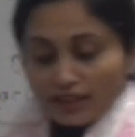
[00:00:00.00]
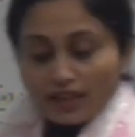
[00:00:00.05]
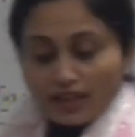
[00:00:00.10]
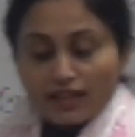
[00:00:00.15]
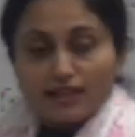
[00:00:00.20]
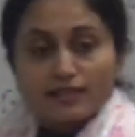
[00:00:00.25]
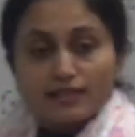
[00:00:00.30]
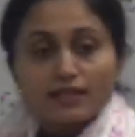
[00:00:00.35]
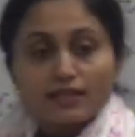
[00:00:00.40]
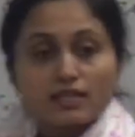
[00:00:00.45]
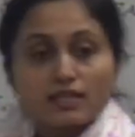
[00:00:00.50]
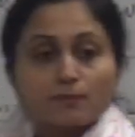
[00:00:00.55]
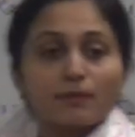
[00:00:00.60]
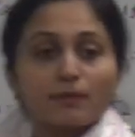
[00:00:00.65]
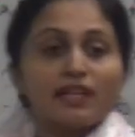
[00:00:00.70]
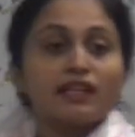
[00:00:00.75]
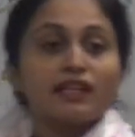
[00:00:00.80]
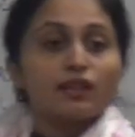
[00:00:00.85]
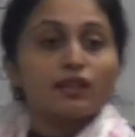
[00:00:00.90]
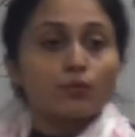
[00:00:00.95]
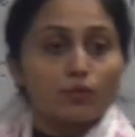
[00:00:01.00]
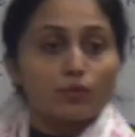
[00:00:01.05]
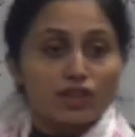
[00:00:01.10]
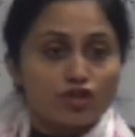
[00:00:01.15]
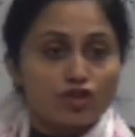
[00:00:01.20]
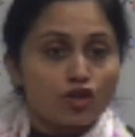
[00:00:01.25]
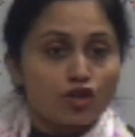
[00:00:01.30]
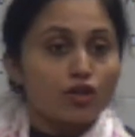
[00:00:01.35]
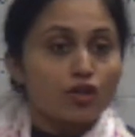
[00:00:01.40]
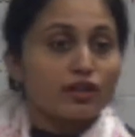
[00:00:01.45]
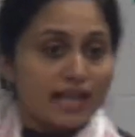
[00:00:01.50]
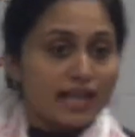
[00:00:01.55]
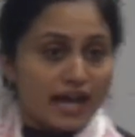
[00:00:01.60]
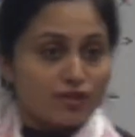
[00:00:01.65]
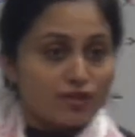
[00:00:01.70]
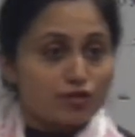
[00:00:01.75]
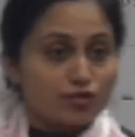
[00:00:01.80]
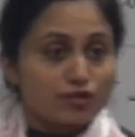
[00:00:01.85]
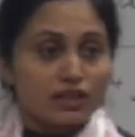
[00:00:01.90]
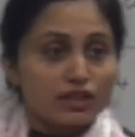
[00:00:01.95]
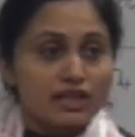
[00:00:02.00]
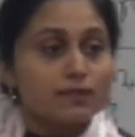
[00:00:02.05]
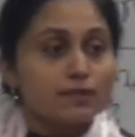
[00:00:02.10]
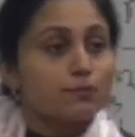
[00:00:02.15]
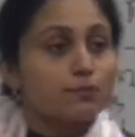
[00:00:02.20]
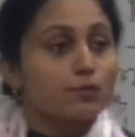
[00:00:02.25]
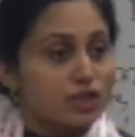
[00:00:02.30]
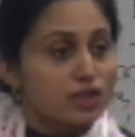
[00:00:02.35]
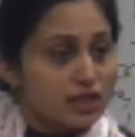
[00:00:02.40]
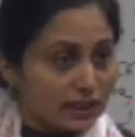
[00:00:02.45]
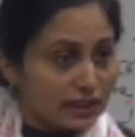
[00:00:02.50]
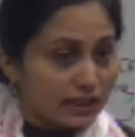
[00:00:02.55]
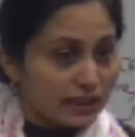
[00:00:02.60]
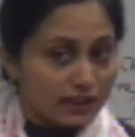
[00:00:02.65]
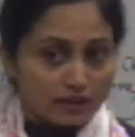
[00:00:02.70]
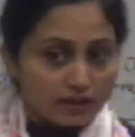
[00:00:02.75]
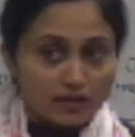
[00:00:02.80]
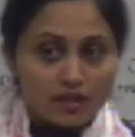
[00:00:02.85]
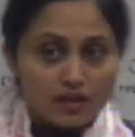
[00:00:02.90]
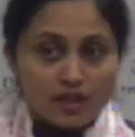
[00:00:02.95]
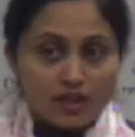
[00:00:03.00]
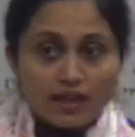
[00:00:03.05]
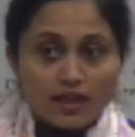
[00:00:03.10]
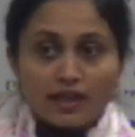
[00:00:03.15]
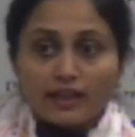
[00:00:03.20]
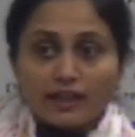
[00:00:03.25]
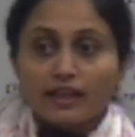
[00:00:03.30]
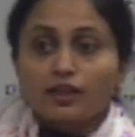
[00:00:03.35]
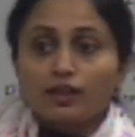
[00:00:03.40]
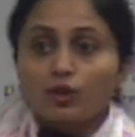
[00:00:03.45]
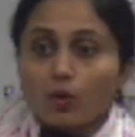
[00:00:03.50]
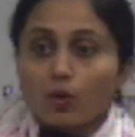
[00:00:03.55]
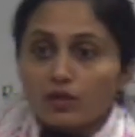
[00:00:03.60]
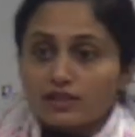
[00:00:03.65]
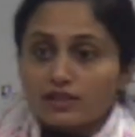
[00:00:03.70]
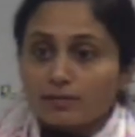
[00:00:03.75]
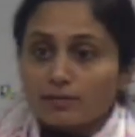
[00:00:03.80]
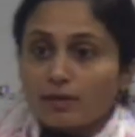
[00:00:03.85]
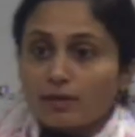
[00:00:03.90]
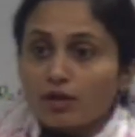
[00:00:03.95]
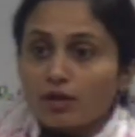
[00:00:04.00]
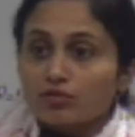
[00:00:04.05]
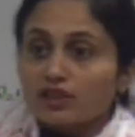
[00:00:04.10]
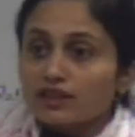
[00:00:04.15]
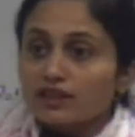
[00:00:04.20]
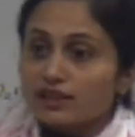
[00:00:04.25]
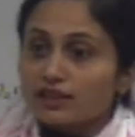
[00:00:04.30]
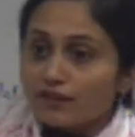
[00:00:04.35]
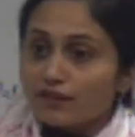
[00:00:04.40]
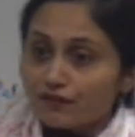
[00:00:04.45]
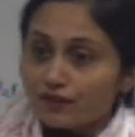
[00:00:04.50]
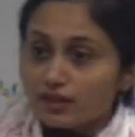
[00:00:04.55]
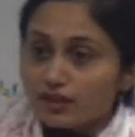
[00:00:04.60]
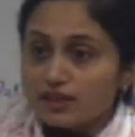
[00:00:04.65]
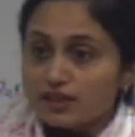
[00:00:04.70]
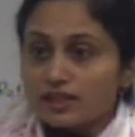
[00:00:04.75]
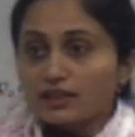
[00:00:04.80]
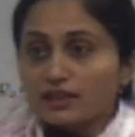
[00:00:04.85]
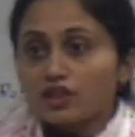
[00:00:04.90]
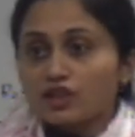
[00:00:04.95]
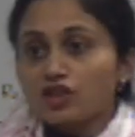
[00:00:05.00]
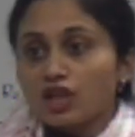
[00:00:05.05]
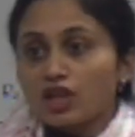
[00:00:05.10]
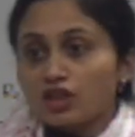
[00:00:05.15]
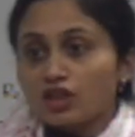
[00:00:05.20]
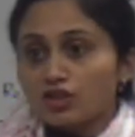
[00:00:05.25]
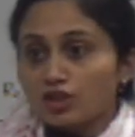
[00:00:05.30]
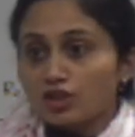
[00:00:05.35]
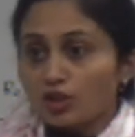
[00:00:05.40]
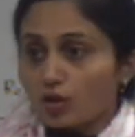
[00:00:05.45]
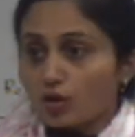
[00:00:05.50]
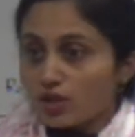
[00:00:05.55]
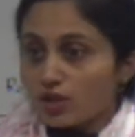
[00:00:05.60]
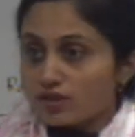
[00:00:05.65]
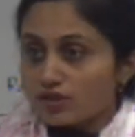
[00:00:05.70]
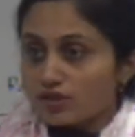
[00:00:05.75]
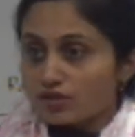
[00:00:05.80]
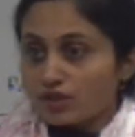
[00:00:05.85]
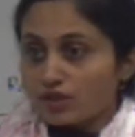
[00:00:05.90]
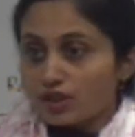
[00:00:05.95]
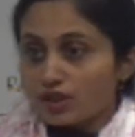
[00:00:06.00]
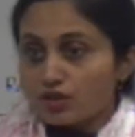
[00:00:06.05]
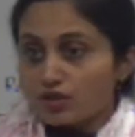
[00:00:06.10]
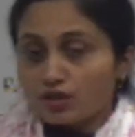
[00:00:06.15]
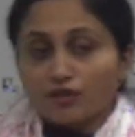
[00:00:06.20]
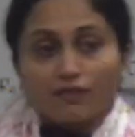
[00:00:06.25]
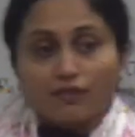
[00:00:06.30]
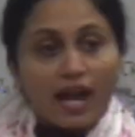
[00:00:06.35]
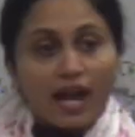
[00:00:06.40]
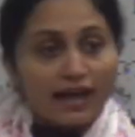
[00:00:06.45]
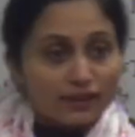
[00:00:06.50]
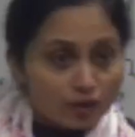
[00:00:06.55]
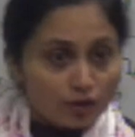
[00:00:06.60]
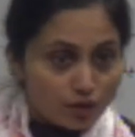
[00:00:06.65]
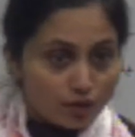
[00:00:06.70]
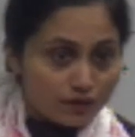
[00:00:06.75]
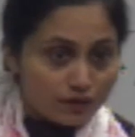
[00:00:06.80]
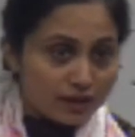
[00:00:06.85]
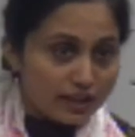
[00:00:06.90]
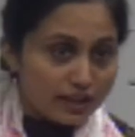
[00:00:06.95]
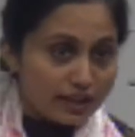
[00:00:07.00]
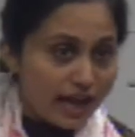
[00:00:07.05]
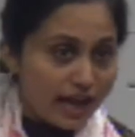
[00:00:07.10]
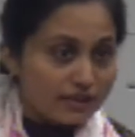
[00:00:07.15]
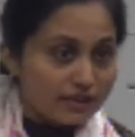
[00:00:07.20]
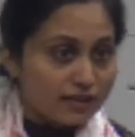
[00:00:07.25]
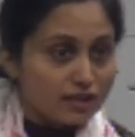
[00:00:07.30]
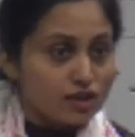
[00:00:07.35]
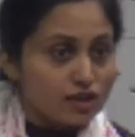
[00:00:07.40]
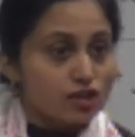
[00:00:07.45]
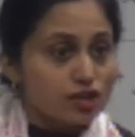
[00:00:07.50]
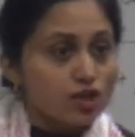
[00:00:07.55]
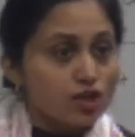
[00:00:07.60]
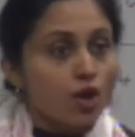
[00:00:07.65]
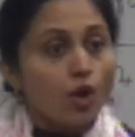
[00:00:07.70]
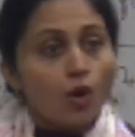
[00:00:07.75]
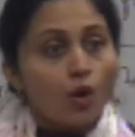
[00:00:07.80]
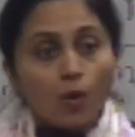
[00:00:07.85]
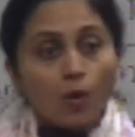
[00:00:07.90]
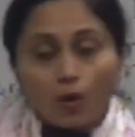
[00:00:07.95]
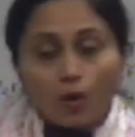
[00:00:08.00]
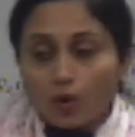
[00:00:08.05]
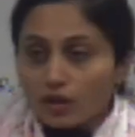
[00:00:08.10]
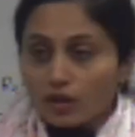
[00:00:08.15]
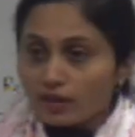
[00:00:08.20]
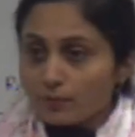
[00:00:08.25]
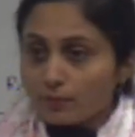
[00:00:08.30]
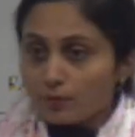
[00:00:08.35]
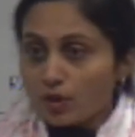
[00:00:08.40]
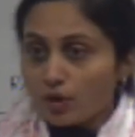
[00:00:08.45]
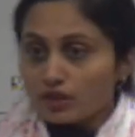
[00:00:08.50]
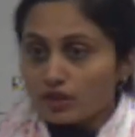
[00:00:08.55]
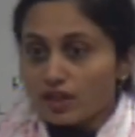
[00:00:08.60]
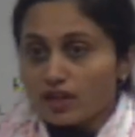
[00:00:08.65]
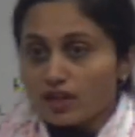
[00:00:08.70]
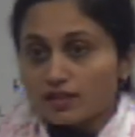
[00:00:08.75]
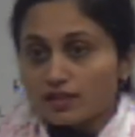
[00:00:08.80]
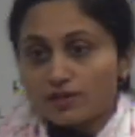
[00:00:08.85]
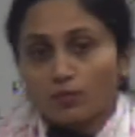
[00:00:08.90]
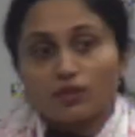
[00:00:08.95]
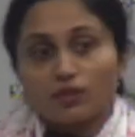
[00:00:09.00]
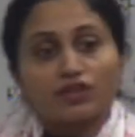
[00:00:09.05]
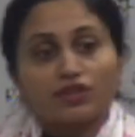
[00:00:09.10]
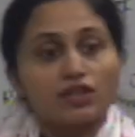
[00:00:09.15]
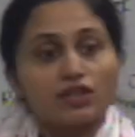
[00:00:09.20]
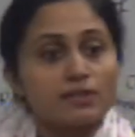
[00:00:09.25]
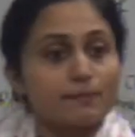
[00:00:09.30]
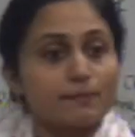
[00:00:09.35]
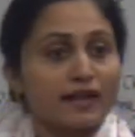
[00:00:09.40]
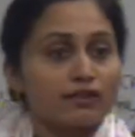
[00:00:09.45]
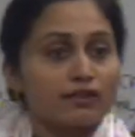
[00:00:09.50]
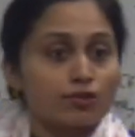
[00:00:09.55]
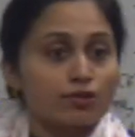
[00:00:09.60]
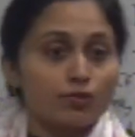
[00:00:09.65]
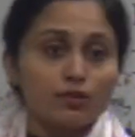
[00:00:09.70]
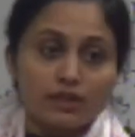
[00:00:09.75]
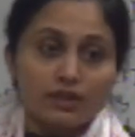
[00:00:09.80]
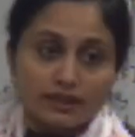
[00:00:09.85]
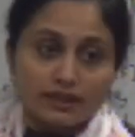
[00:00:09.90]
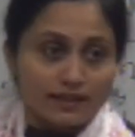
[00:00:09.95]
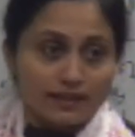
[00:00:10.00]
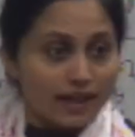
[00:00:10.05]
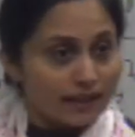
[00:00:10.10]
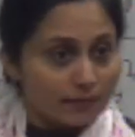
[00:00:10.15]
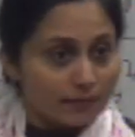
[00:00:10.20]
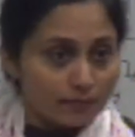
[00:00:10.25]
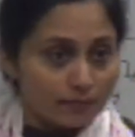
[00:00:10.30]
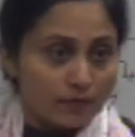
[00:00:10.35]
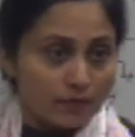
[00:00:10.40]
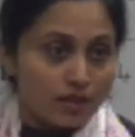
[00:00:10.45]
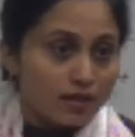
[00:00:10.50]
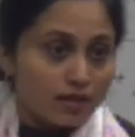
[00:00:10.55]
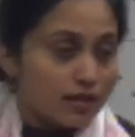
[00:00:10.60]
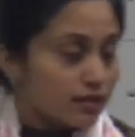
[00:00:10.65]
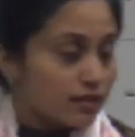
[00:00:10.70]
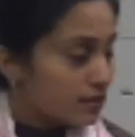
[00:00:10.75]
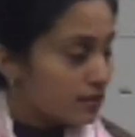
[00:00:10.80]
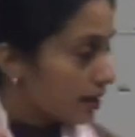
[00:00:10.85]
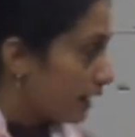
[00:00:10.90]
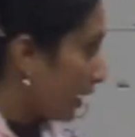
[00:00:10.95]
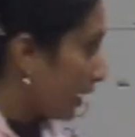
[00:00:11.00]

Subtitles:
the speed at which your reaction is proceeding. It talks about the difference in the change in the concentration of either of the reactants or the products with respect to time. Okay?